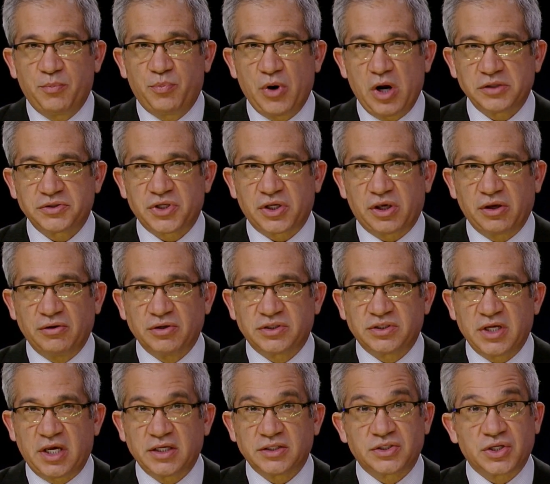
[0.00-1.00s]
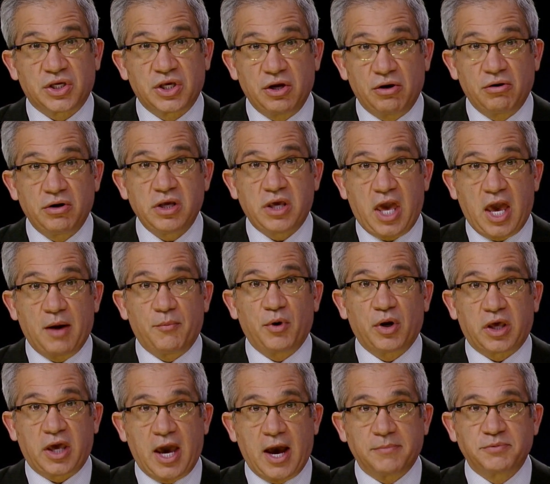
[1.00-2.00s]
Prosecutors say a security
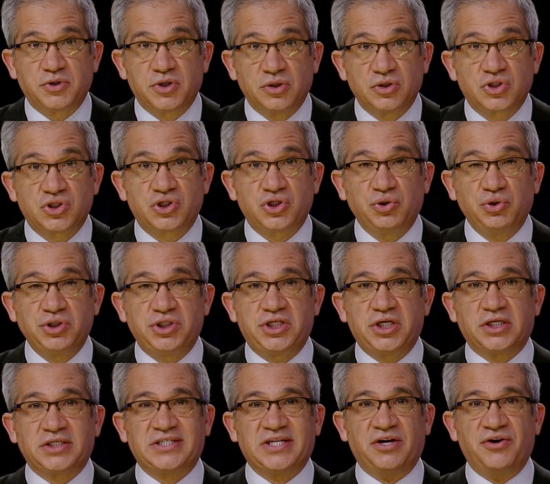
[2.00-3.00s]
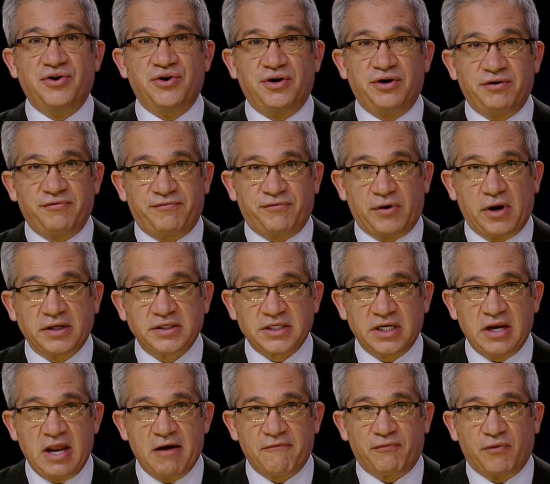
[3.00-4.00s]
camera captured Suncha
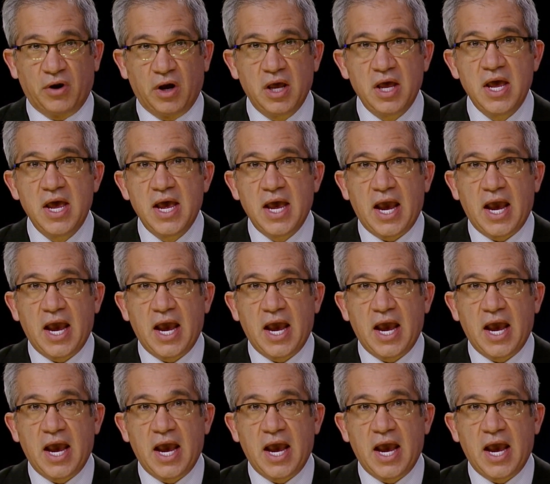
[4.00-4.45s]
Tenevra,